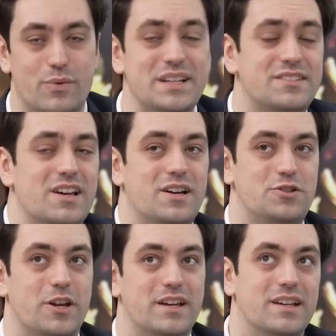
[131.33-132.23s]

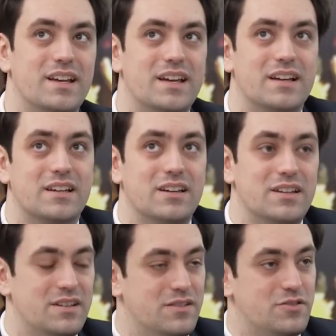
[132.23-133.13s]
researcher
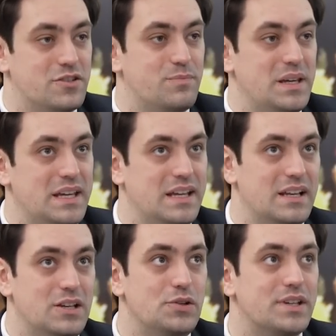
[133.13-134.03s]
can just be
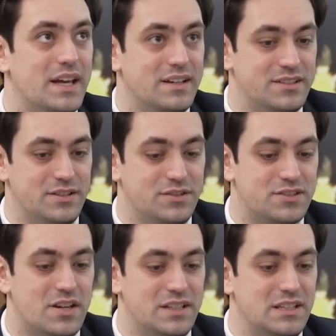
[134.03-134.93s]
looking to
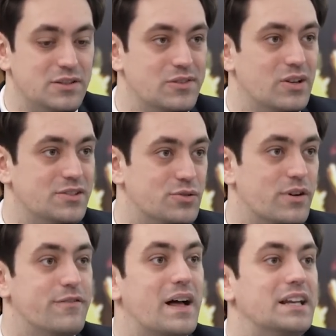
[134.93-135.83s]
study new knowledge or
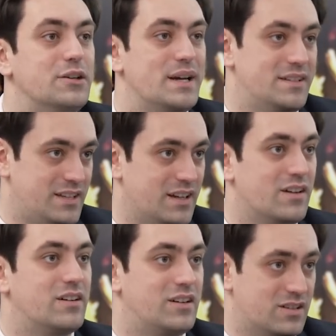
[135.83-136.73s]
evaluating
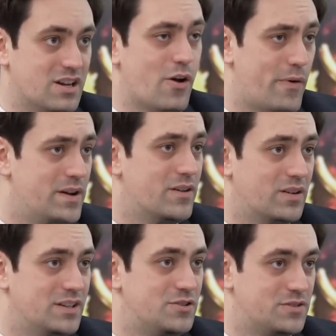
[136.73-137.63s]
our current
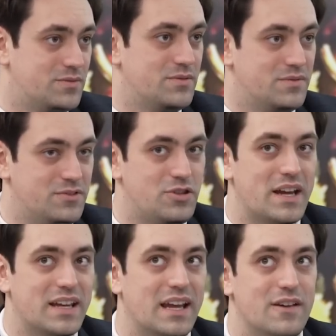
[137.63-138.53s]
knowledge,
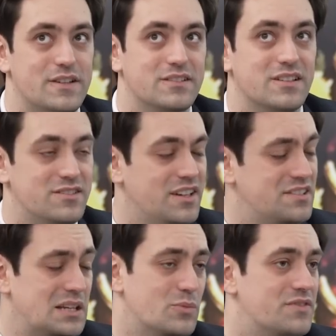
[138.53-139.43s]
checking if it's
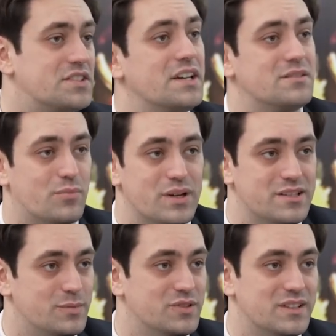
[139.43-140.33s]
consistent with certain
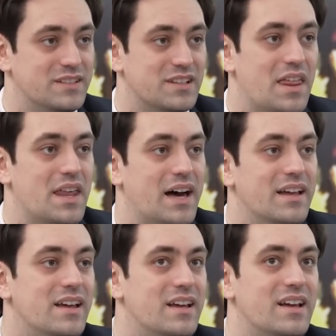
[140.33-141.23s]
principles, things like that.
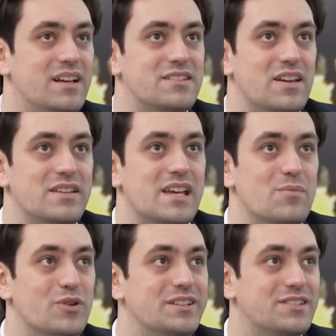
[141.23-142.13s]
And so the
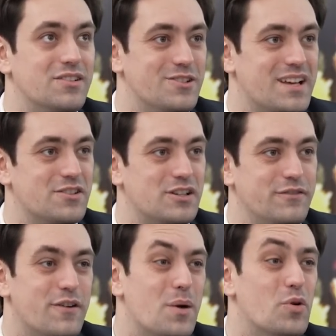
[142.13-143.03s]
term research is actually
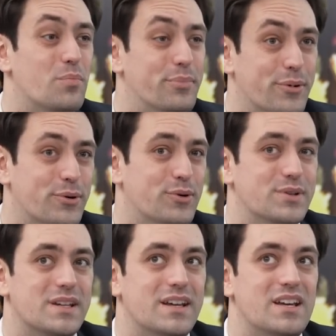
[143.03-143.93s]
far more
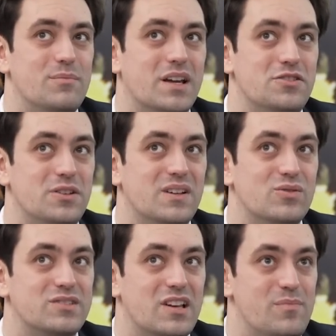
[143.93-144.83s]
broad, because you can
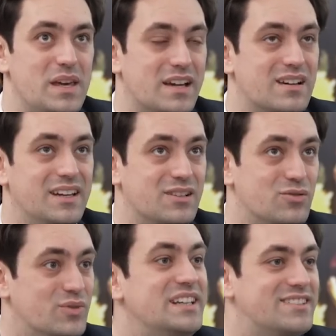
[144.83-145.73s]
also be a
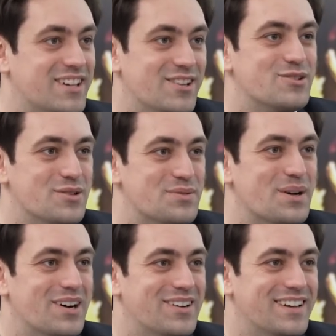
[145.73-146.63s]
clinical researcher as
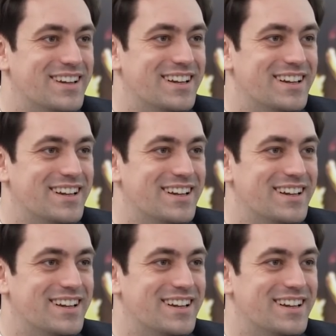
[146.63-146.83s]
well.